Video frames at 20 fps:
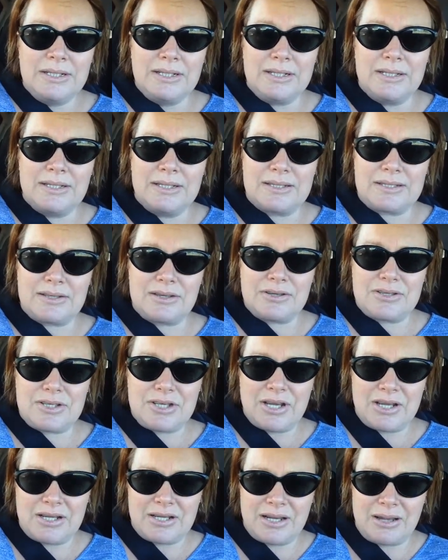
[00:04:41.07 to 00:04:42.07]
Uh, so
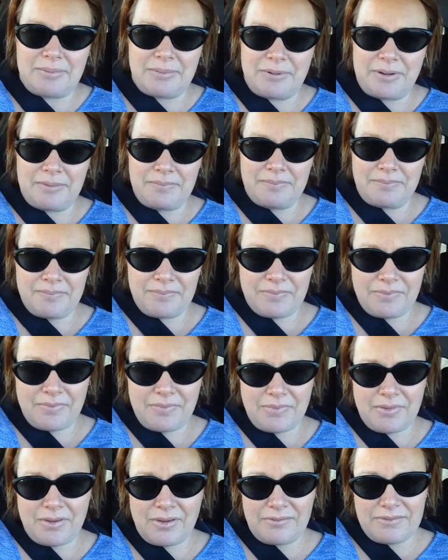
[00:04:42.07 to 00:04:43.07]
she ended up um,
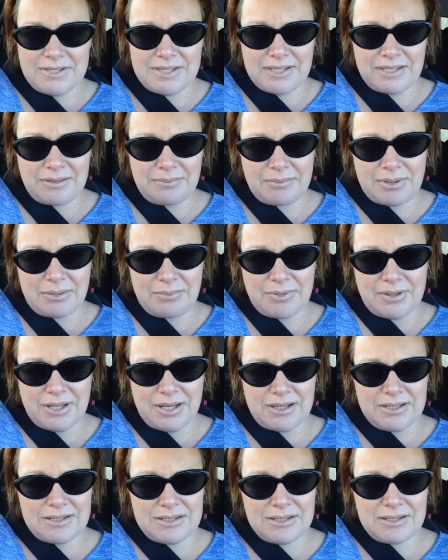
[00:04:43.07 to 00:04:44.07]
obviously in bed with
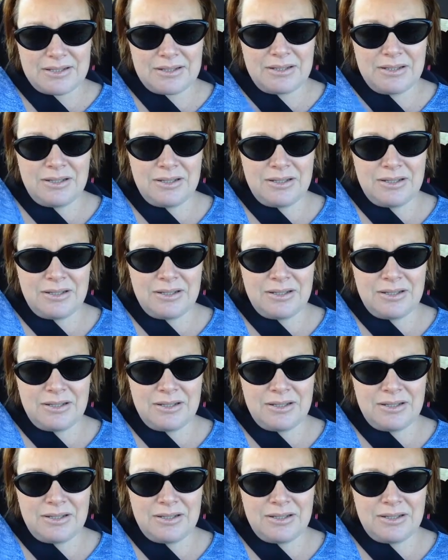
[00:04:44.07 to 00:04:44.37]
us.